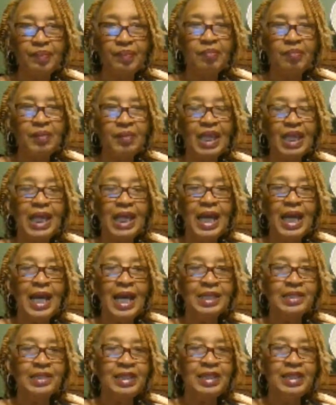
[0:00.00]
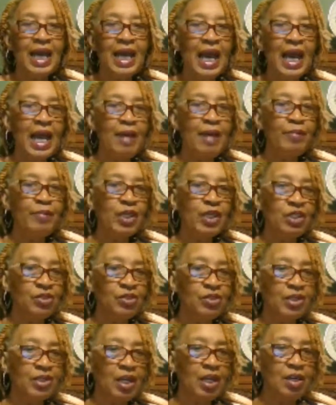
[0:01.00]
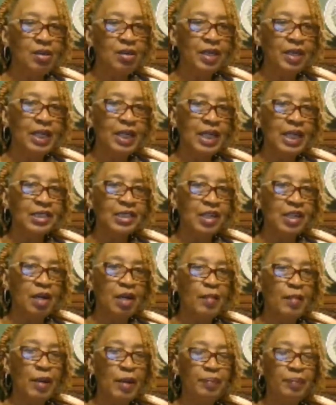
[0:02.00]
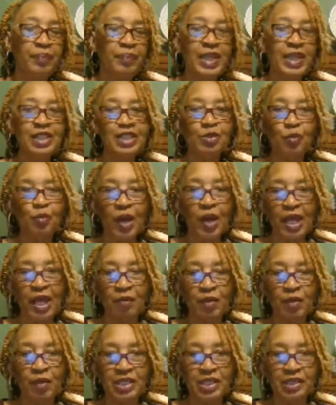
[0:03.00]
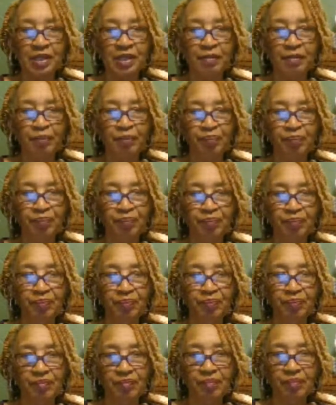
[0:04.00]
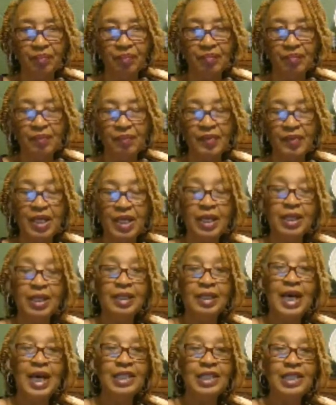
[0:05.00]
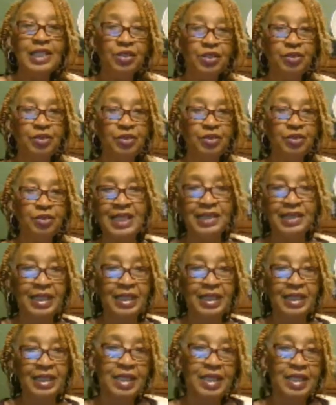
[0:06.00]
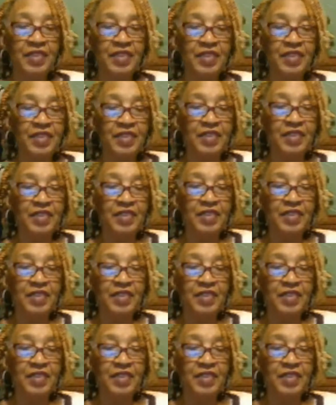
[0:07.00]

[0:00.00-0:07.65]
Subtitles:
as time goes on, and let's come up this way with some not so classic TV, y'all, but